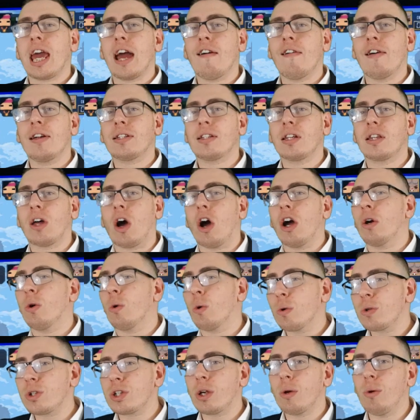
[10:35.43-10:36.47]
character that I
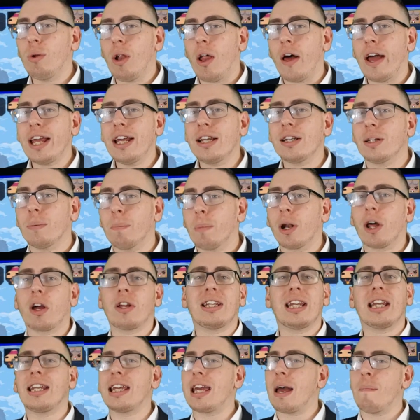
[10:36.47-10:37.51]
also liked, but I
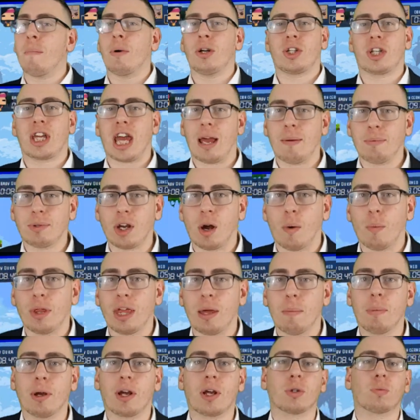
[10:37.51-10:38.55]
didn't get much game time with
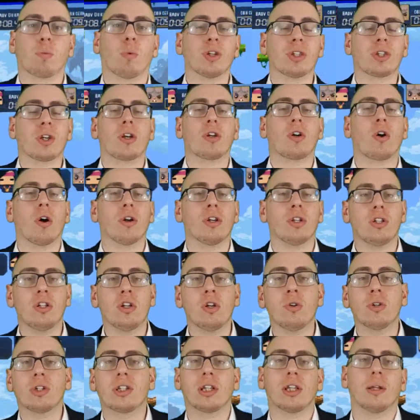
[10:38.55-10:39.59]
him because once I'd gotten
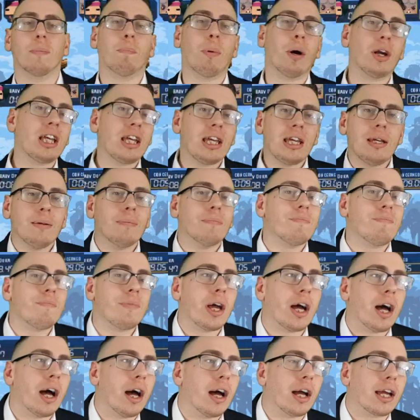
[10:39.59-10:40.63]
used to the bunny
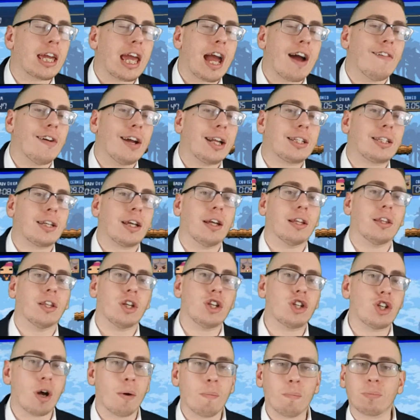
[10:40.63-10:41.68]
character, the
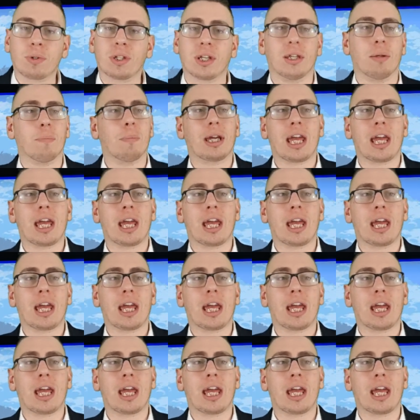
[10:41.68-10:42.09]
jumps and the